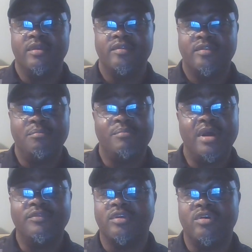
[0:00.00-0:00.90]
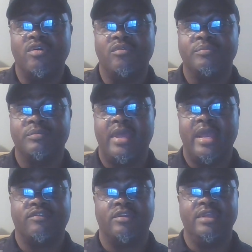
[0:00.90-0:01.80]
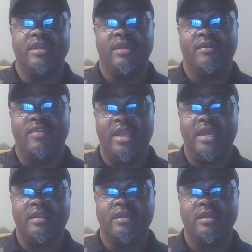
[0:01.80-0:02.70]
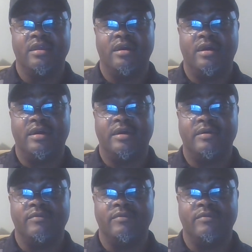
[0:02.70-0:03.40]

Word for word: some months ago actually that uh,